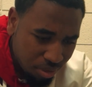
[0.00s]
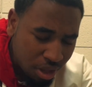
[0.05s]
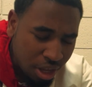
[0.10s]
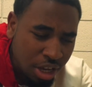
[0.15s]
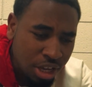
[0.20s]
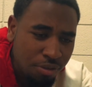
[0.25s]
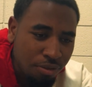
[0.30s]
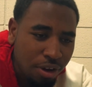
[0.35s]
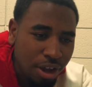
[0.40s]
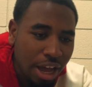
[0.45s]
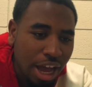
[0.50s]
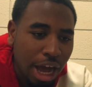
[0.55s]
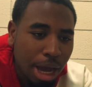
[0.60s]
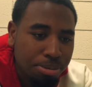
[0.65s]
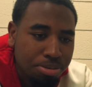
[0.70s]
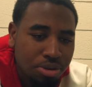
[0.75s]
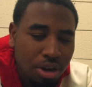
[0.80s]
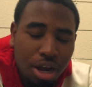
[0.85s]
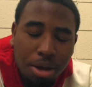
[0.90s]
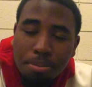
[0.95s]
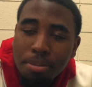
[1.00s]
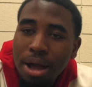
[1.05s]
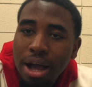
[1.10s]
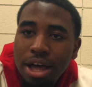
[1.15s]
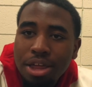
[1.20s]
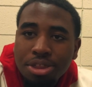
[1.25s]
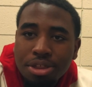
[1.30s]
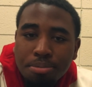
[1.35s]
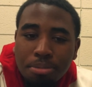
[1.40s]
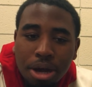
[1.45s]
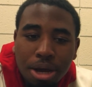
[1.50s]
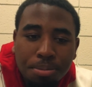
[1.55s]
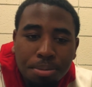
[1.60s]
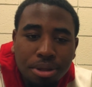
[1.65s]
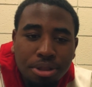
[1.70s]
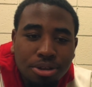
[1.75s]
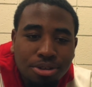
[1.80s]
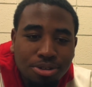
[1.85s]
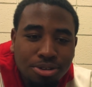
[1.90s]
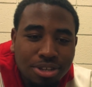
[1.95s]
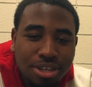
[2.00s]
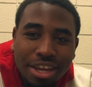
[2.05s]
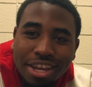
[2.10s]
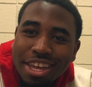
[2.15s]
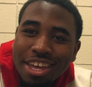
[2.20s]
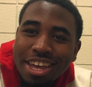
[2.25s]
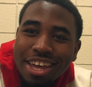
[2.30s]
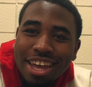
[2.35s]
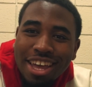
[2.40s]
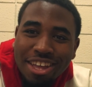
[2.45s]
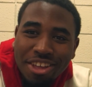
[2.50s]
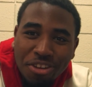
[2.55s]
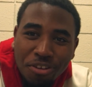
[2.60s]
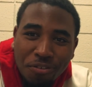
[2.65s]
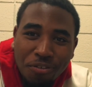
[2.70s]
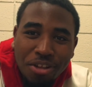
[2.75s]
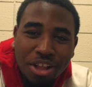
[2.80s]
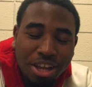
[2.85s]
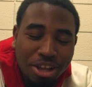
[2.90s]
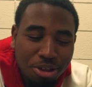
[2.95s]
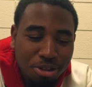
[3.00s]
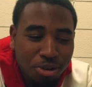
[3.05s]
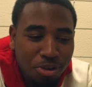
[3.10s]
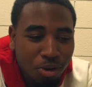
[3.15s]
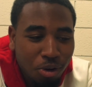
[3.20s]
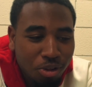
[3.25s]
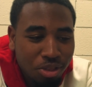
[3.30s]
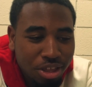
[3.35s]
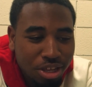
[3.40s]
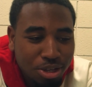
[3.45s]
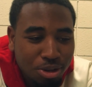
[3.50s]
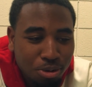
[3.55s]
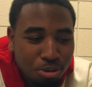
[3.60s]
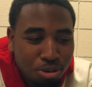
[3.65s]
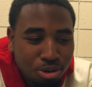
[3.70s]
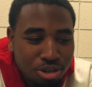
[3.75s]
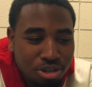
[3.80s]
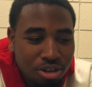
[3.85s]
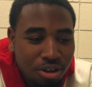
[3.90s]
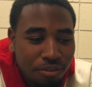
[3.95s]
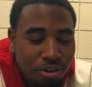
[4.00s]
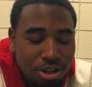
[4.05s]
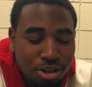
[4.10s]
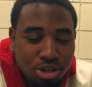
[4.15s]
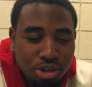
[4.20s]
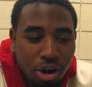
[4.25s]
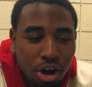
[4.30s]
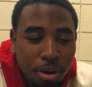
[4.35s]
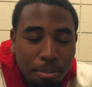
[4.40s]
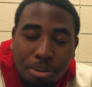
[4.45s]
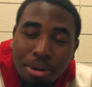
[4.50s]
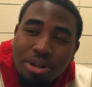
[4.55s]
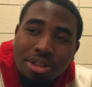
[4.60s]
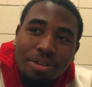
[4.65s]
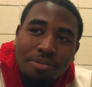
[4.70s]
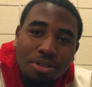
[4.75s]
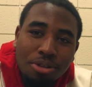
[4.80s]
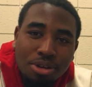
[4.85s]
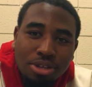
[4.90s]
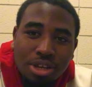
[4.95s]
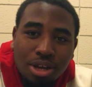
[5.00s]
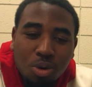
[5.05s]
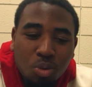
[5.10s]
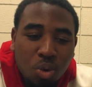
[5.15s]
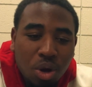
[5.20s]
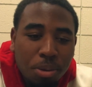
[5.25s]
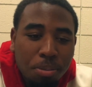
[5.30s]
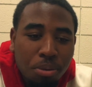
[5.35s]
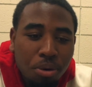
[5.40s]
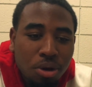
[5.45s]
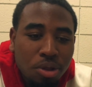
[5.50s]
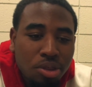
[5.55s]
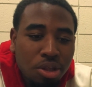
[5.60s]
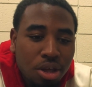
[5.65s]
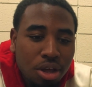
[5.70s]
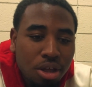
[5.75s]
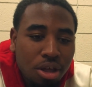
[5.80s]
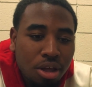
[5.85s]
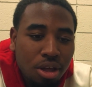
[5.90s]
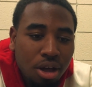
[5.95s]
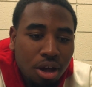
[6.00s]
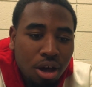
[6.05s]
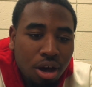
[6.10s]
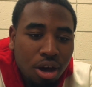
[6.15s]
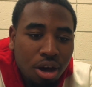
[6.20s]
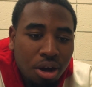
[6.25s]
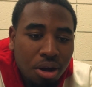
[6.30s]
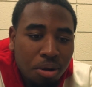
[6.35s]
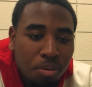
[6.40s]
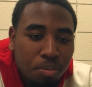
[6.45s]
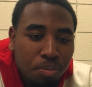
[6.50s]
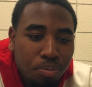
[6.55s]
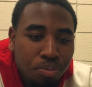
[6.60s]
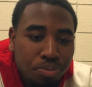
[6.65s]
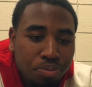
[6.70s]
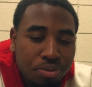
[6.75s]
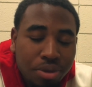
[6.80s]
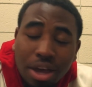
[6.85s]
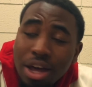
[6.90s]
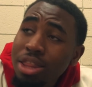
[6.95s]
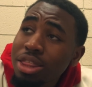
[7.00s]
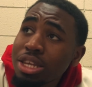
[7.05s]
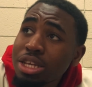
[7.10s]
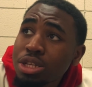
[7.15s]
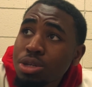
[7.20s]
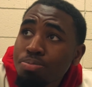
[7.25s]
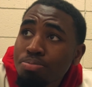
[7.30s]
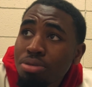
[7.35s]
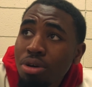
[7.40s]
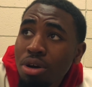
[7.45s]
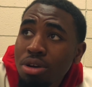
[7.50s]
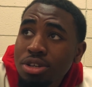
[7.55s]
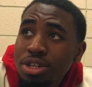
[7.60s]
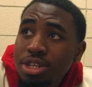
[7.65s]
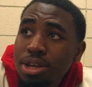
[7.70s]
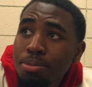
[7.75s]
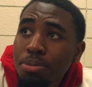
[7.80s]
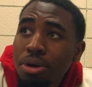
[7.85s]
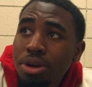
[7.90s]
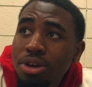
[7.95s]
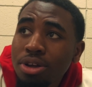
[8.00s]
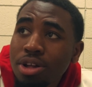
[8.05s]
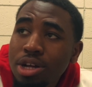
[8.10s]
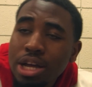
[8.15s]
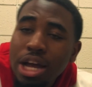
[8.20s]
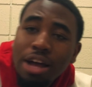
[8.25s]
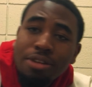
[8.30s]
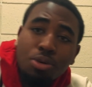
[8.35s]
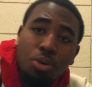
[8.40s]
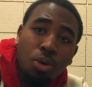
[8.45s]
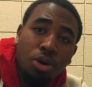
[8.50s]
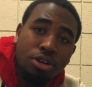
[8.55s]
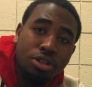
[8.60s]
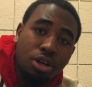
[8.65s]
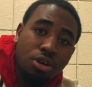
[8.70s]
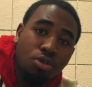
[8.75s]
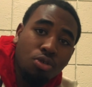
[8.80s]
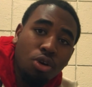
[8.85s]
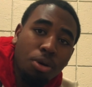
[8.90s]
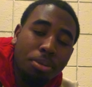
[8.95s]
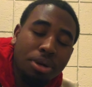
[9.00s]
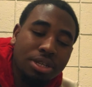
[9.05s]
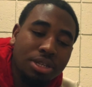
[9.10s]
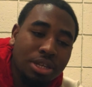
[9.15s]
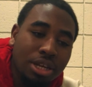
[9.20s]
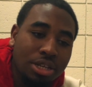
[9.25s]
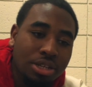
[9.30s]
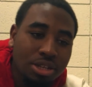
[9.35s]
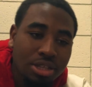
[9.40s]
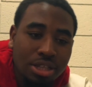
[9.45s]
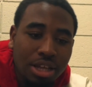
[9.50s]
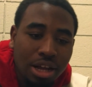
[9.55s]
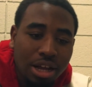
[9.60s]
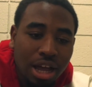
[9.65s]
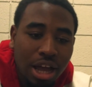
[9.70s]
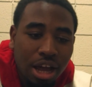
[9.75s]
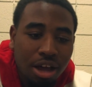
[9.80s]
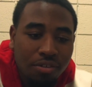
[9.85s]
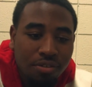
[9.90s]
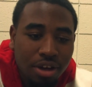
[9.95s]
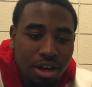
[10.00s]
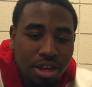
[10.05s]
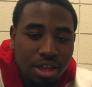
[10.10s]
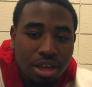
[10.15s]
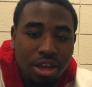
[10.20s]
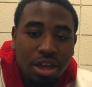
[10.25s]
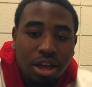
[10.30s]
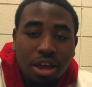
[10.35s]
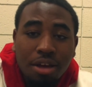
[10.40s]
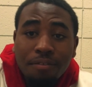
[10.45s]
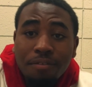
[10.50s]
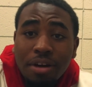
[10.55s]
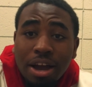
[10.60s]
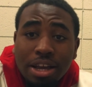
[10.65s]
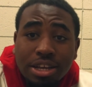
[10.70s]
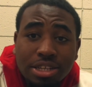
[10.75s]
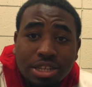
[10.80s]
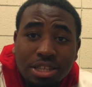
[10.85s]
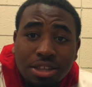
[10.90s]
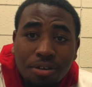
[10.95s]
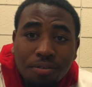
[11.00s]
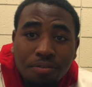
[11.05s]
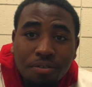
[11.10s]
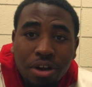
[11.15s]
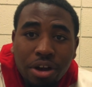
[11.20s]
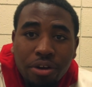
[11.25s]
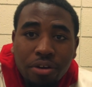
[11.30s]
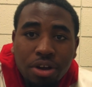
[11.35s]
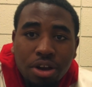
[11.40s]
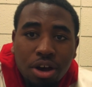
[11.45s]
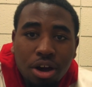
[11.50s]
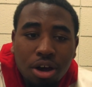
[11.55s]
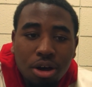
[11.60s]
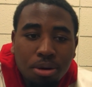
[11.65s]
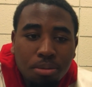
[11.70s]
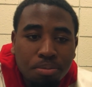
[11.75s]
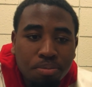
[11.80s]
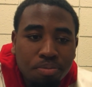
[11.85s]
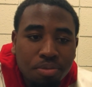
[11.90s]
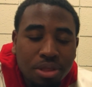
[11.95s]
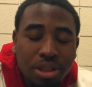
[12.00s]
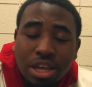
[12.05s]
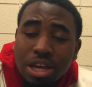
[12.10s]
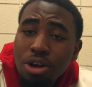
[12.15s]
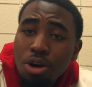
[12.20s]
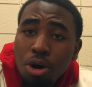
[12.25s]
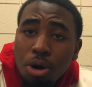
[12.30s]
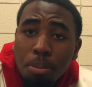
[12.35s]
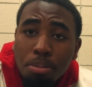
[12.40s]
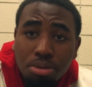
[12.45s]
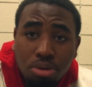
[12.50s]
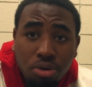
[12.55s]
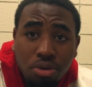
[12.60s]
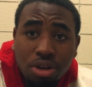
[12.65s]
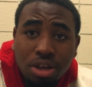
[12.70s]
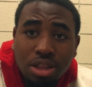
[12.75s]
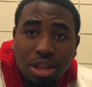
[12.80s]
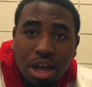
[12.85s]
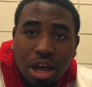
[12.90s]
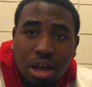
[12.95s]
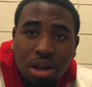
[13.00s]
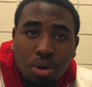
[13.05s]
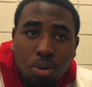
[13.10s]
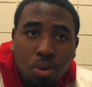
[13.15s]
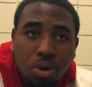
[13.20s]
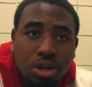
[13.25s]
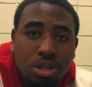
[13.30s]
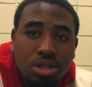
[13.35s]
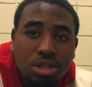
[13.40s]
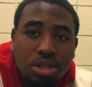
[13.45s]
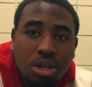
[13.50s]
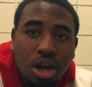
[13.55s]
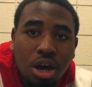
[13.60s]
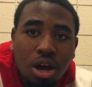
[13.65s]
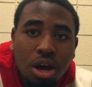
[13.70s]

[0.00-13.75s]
It's very abstract math in my opinion. So it's like you feel like you're doing all these cool stuff on a chalkboard, even though it's like a whiteboard. And these projects I'm working on, I have to work on a Chrome extension that kind of like finds the very legal blurry language